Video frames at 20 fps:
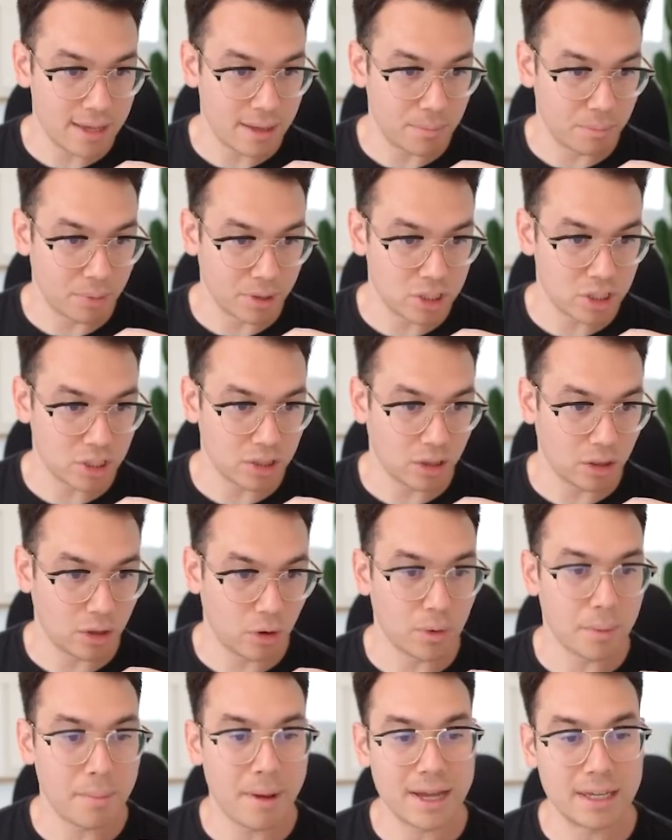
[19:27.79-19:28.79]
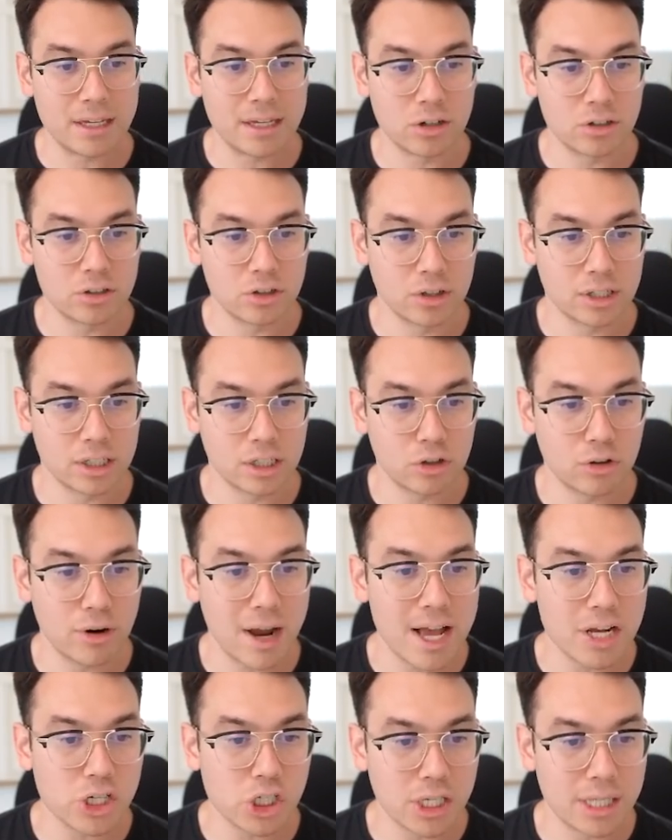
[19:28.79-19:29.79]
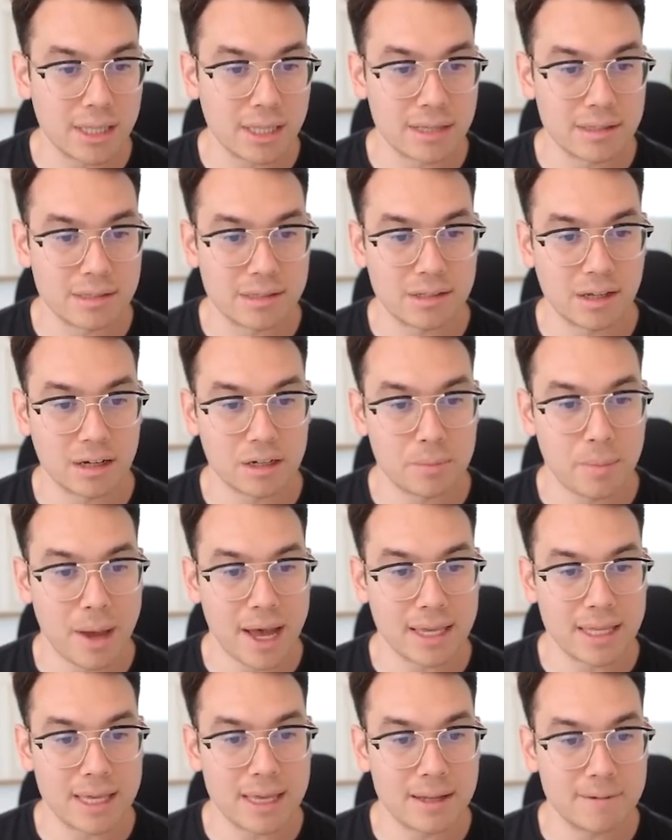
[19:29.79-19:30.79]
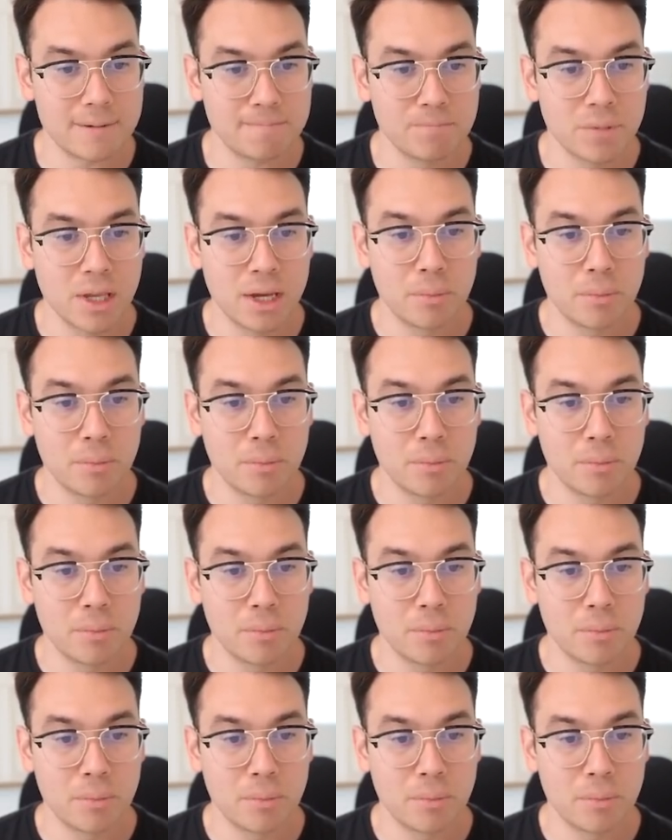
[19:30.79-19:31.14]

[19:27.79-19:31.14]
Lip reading: It breached the lower back here during the crash and then sucked back in,